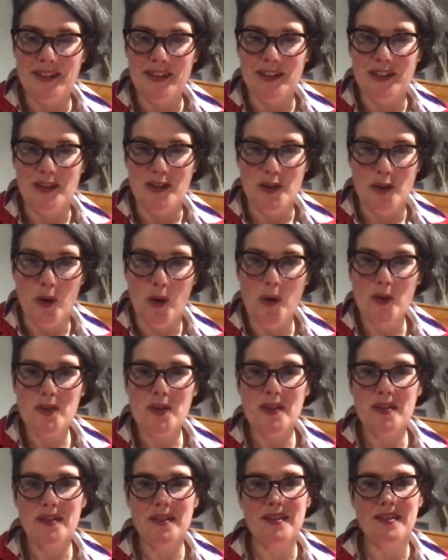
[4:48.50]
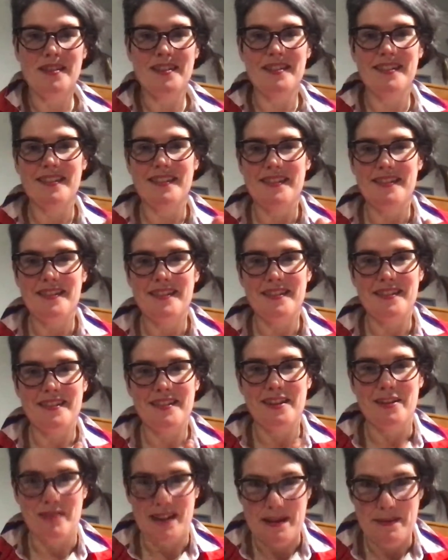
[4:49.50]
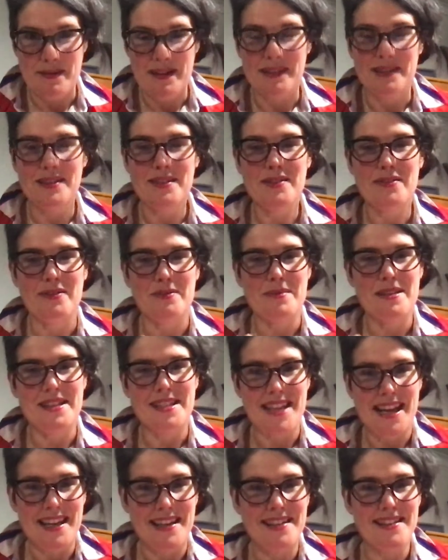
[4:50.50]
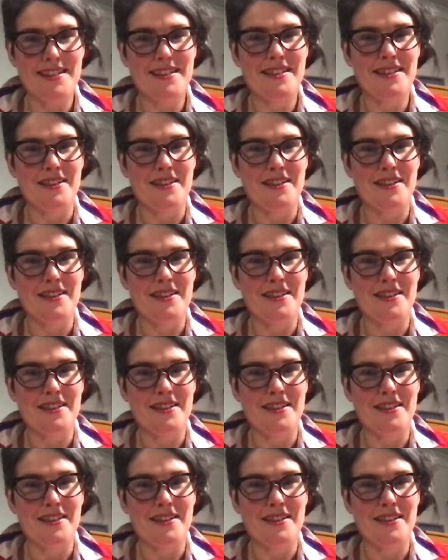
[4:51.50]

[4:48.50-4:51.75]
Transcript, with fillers: not three months from the date